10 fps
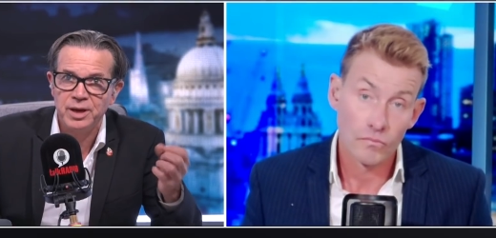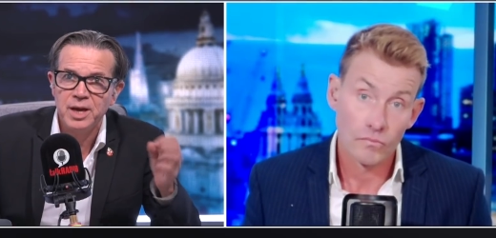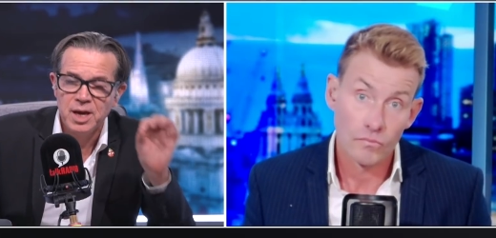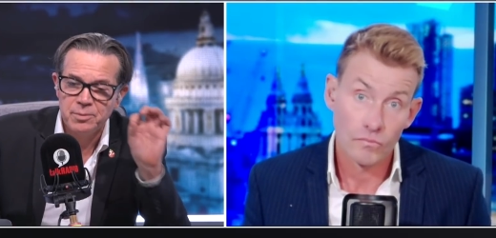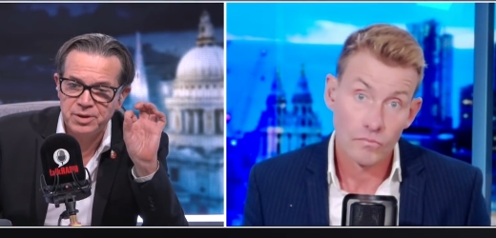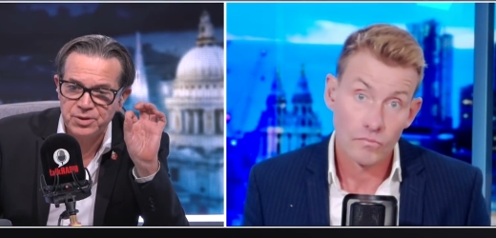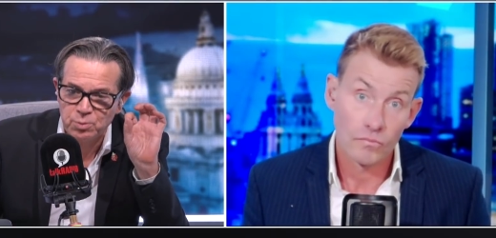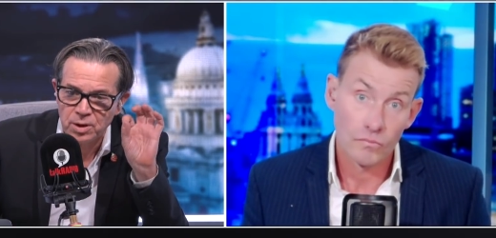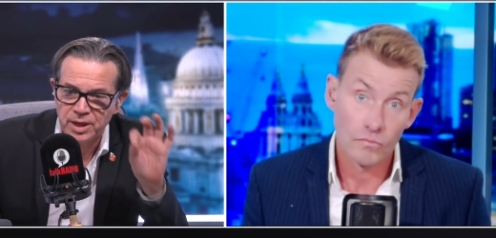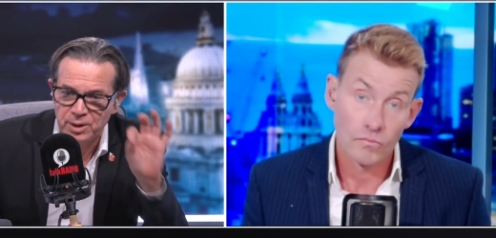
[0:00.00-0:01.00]
Speaker 1: it because
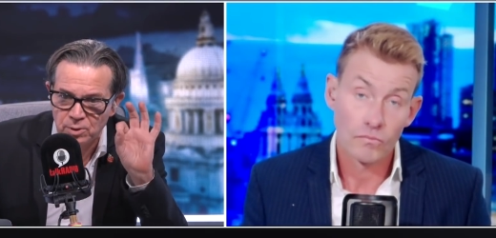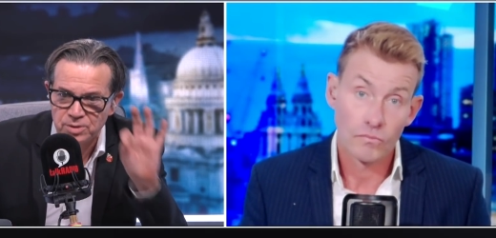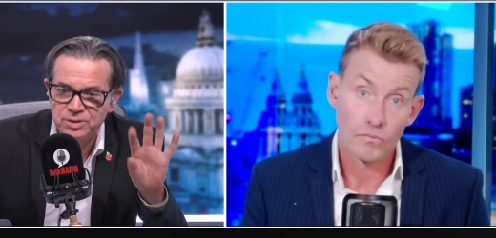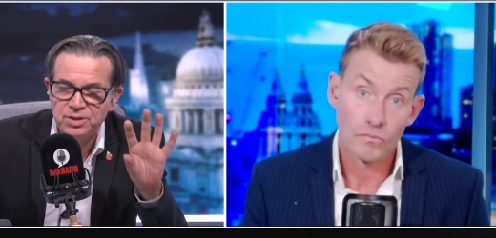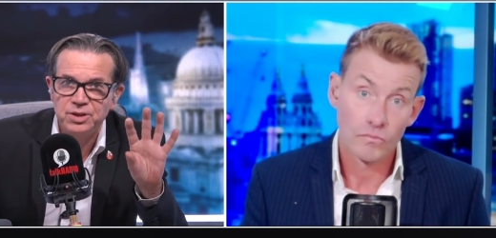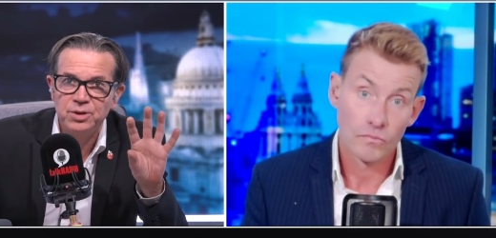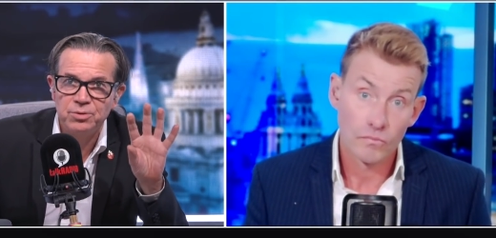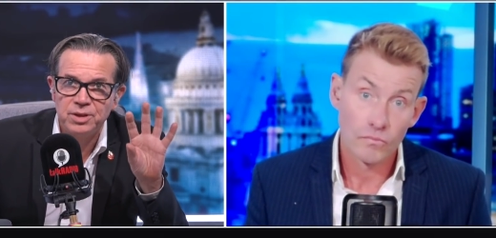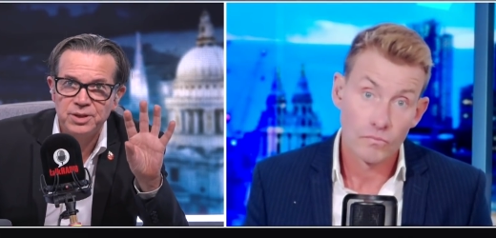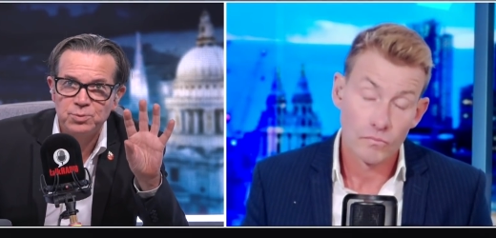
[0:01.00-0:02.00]
what they want to do,
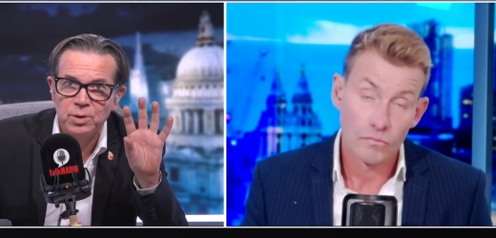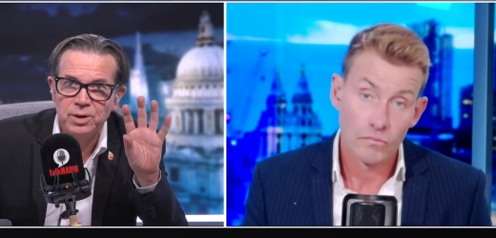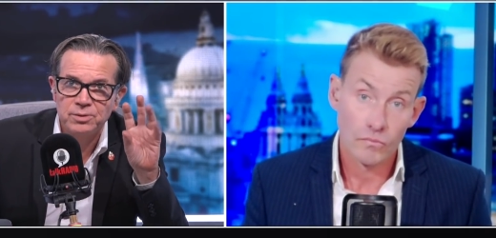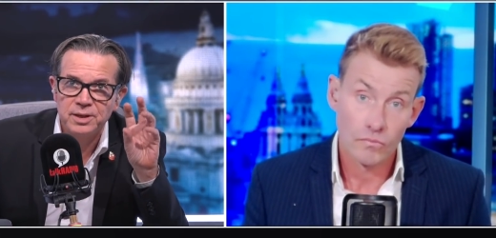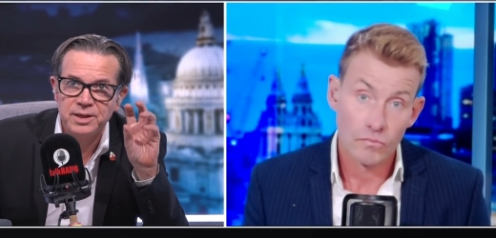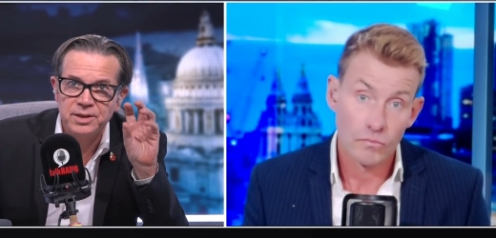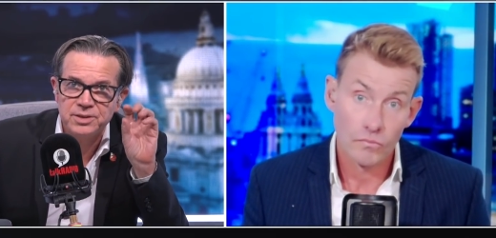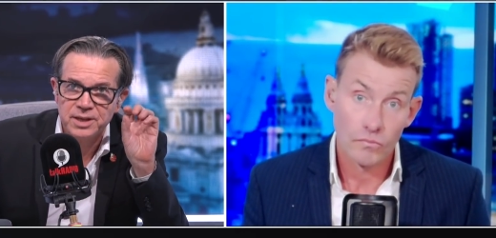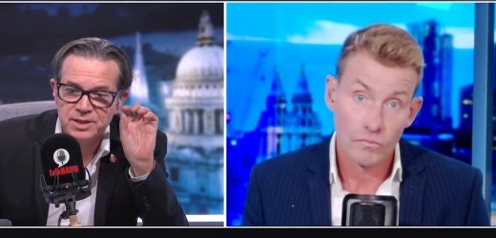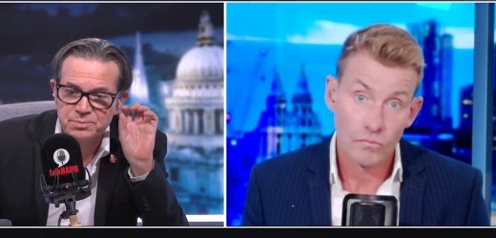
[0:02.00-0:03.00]
these world leaders,
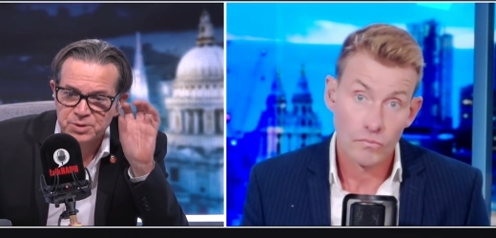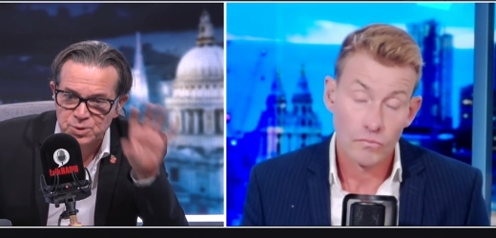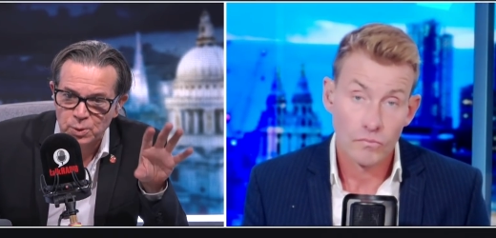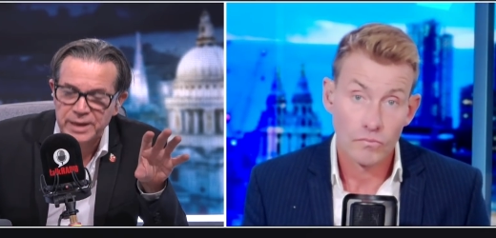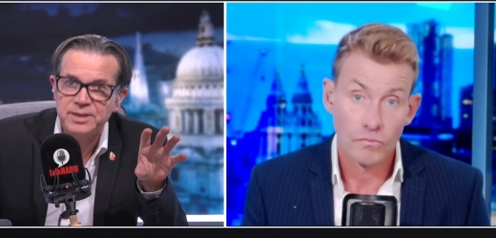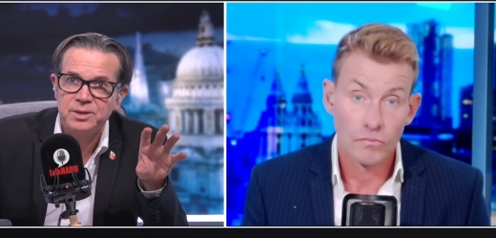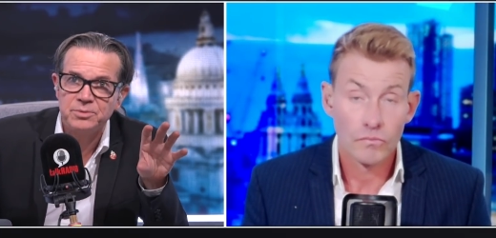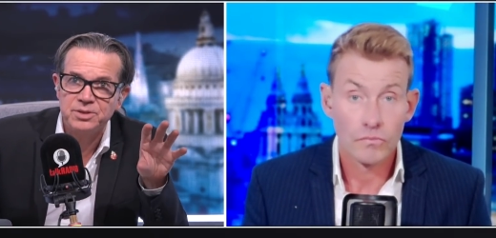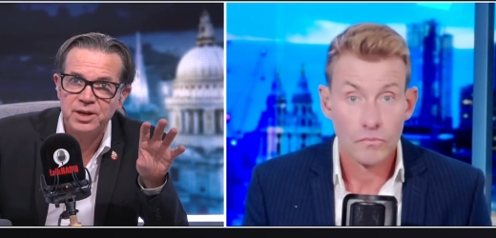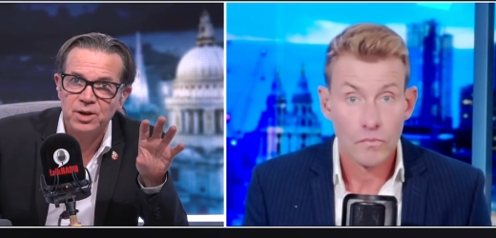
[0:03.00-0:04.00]
is persuade
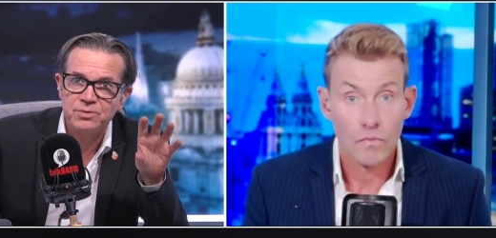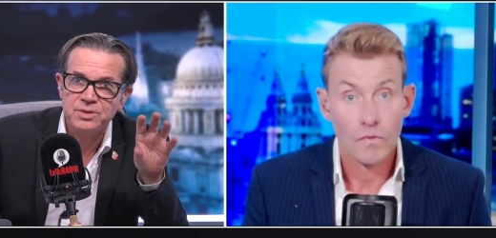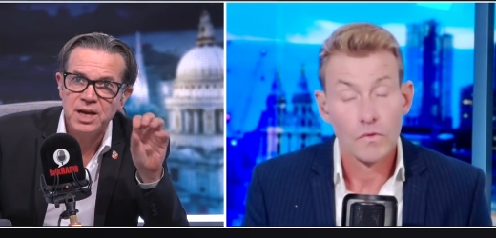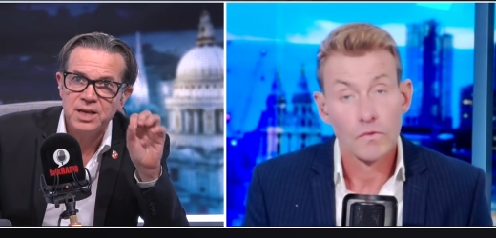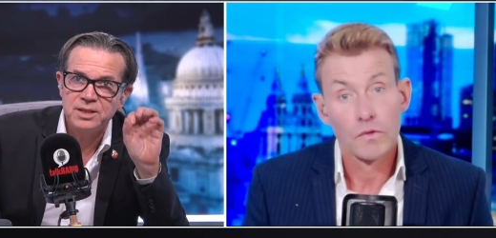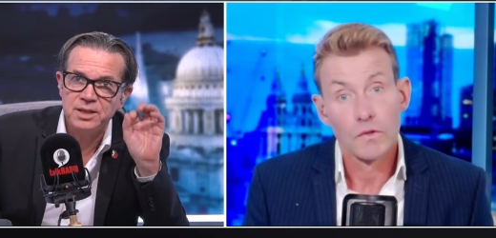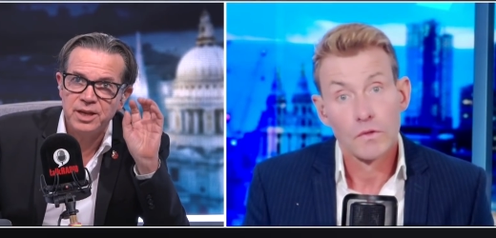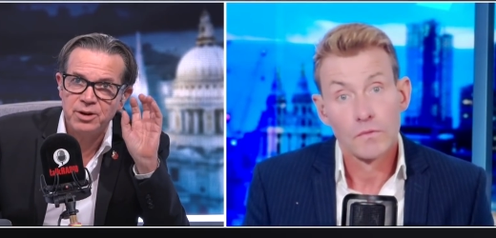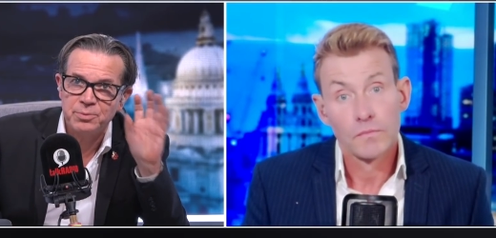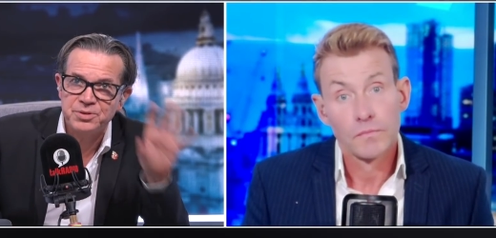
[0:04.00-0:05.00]
themselves that
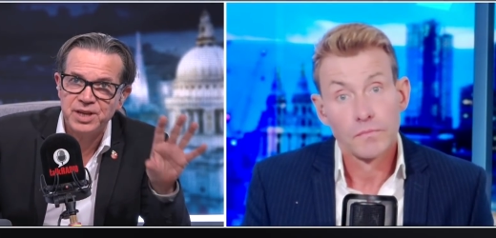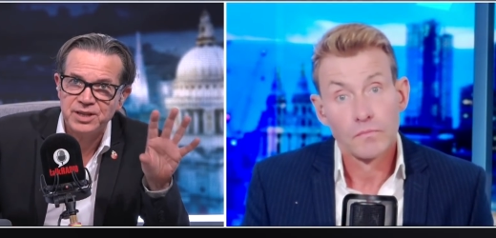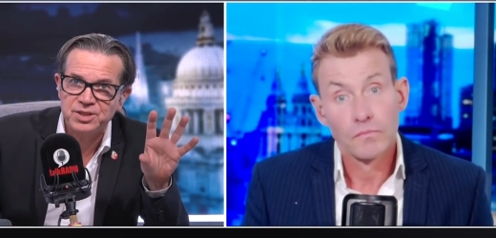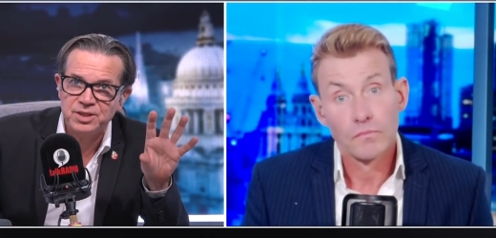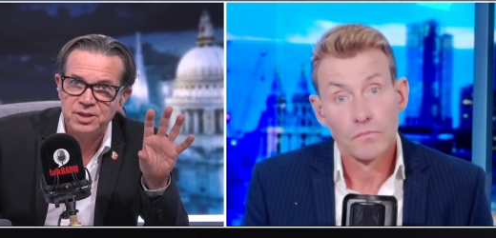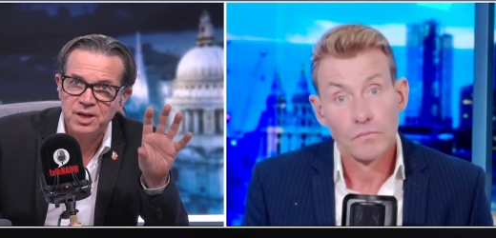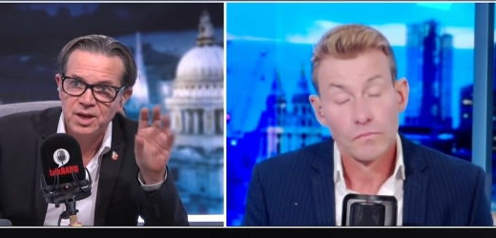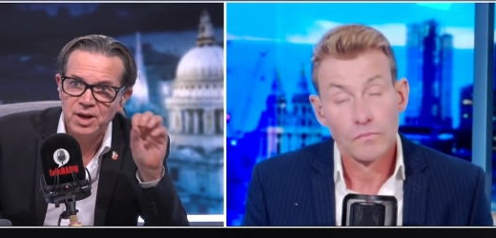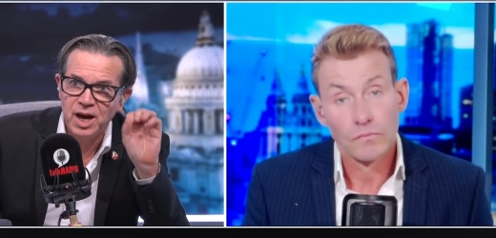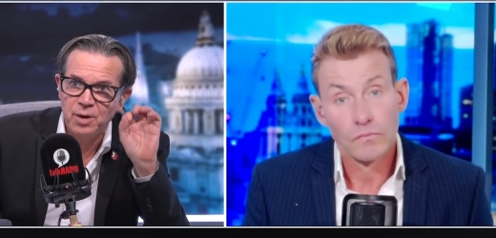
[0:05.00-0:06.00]
their obsession
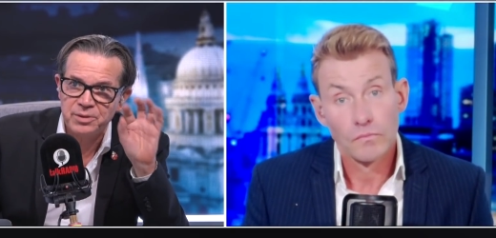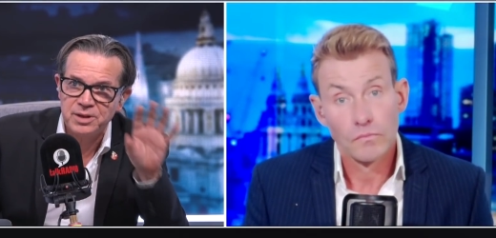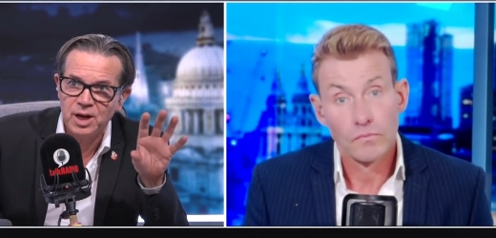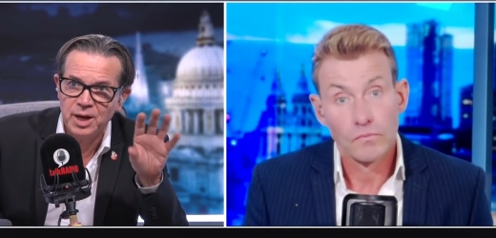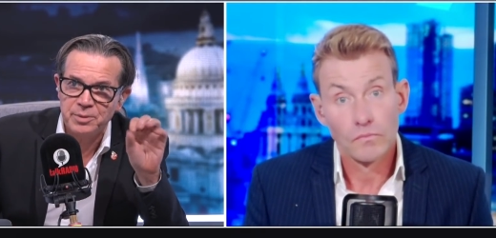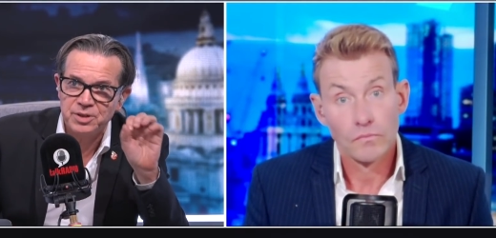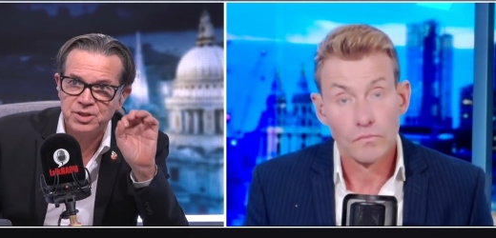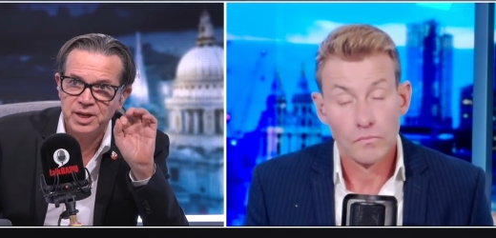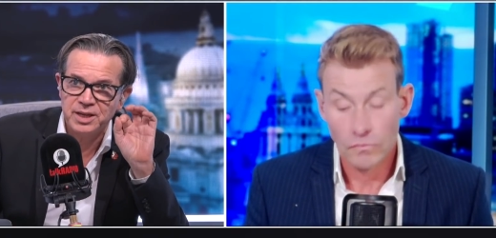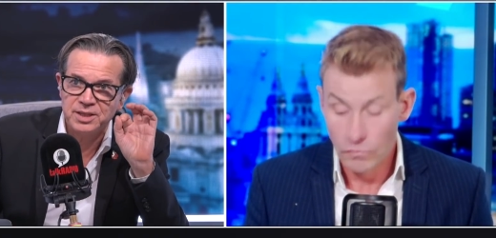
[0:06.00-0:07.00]
uh, with climate
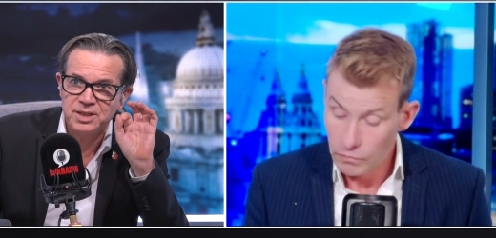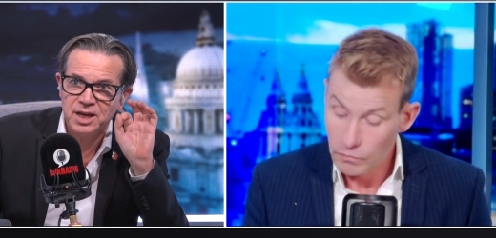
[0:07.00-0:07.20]
change,